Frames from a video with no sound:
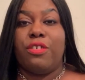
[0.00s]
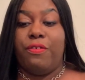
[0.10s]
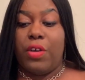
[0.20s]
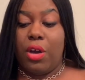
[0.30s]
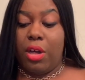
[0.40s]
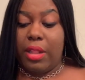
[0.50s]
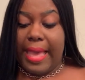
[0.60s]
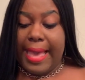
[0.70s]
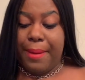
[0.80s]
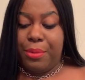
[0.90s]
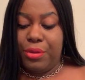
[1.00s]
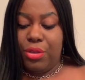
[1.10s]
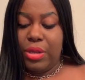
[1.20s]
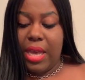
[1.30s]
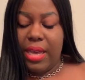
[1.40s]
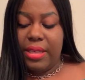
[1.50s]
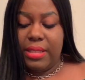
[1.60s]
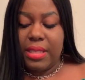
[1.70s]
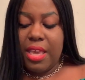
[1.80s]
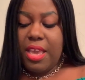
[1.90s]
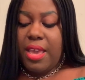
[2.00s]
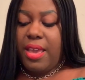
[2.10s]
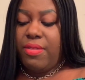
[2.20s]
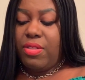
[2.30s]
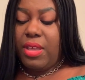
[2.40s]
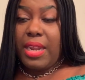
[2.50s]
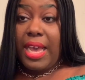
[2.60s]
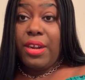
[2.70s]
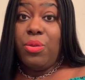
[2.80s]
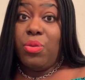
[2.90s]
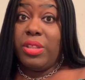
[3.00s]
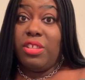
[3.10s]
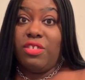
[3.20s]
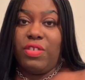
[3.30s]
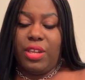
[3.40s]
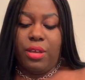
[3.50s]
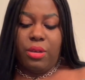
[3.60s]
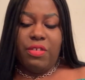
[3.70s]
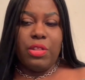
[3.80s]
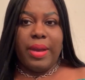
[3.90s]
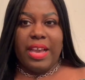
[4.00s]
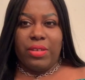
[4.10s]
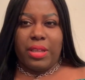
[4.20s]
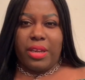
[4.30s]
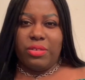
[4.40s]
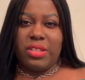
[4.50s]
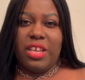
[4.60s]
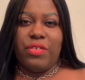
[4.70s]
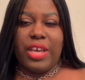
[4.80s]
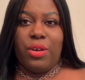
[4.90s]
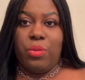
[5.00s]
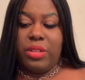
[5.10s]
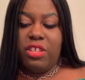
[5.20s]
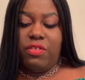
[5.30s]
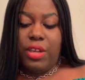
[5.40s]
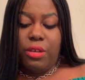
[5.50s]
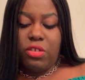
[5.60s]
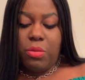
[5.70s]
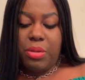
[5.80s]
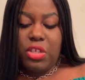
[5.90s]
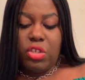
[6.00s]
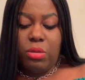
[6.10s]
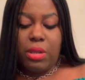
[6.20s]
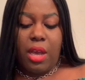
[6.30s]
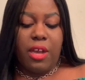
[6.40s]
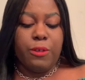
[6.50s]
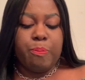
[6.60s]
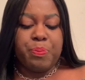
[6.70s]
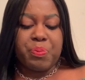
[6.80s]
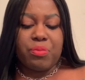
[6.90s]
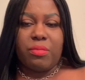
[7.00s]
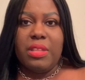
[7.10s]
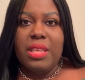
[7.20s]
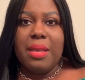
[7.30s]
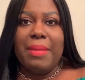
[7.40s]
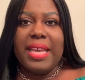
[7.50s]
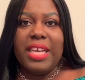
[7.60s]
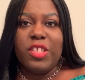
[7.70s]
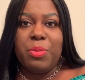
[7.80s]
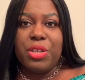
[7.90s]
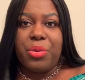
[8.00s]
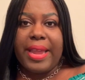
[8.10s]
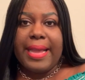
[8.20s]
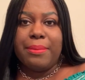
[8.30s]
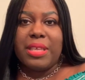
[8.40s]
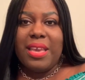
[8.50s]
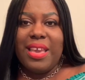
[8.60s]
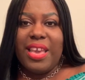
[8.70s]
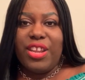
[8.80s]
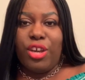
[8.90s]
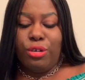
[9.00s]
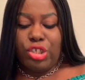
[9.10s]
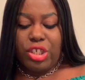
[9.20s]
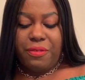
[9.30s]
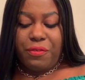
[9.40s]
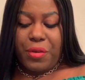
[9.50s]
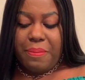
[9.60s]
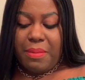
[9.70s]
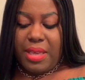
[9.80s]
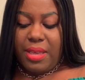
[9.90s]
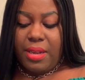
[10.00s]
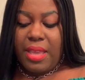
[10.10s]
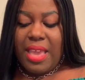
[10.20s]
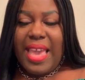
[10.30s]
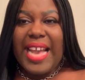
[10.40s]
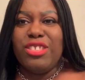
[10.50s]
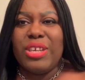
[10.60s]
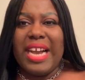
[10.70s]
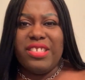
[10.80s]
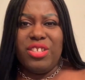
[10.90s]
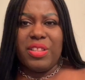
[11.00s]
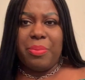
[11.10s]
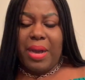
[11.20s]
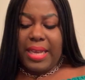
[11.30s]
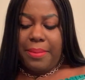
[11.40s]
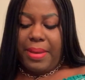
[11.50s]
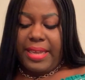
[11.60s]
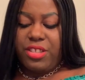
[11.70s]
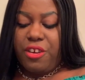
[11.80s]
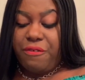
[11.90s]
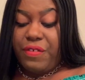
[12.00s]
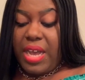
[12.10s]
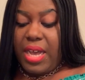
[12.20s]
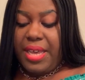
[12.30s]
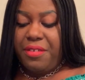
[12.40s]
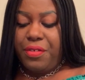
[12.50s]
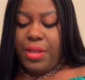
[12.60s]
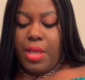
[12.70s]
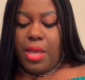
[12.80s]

fall apple, you guys. And then I don't want this video, even though I have a lot of stuff, I don't want this video to be too long. My husband grabbed an Ocean for Men. As you guys know, the pocket backs are five